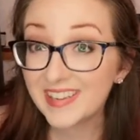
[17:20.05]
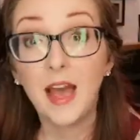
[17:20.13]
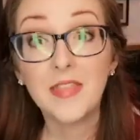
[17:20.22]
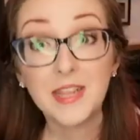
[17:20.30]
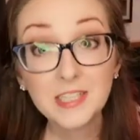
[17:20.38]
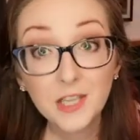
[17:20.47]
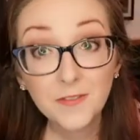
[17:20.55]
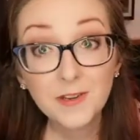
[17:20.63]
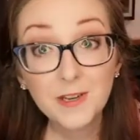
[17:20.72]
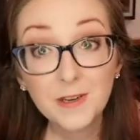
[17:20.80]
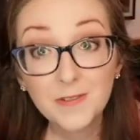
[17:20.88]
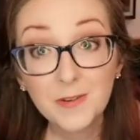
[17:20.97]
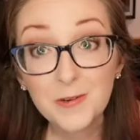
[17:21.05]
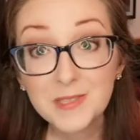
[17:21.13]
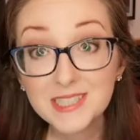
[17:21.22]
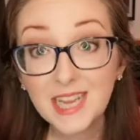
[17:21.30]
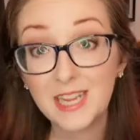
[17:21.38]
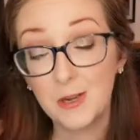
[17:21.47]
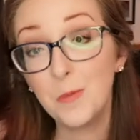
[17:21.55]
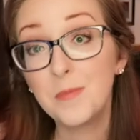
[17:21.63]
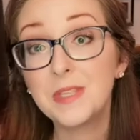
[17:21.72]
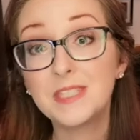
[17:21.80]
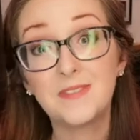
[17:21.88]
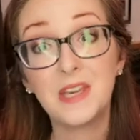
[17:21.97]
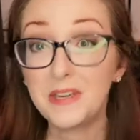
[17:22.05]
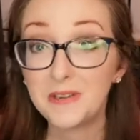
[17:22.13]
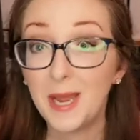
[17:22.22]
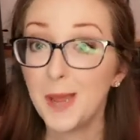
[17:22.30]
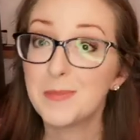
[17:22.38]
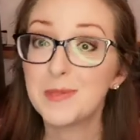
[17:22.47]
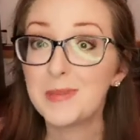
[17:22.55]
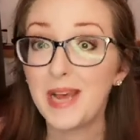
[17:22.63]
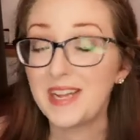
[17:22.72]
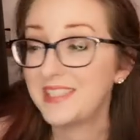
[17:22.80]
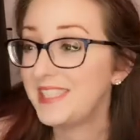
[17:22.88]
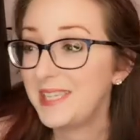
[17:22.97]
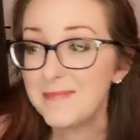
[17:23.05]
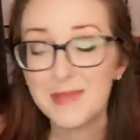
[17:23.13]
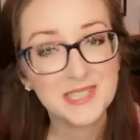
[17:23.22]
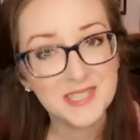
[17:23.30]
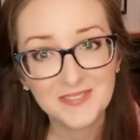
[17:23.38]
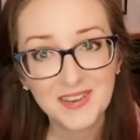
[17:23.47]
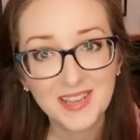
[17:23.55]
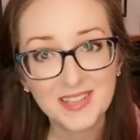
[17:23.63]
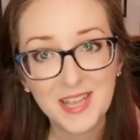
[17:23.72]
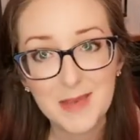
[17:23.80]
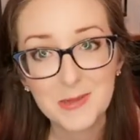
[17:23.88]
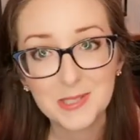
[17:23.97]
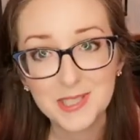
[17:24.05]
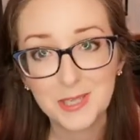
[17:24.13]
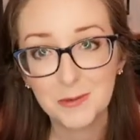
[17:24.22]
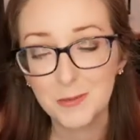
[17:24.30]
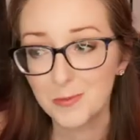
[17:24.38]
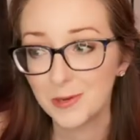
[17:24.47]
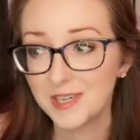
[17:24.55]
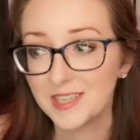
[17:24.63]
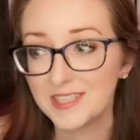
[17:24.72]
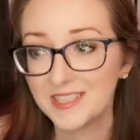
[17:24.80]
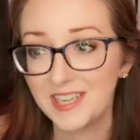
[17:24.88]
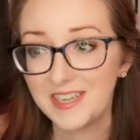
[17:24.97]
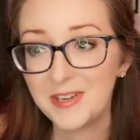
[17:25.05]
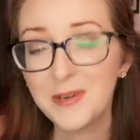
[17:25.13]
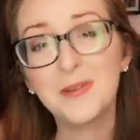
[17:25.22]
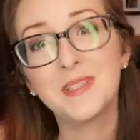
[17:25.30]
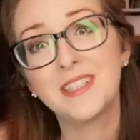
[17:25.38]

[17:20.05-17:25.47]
And that's all for now, folks. I hope this video helped demystify the MLC group work, because I know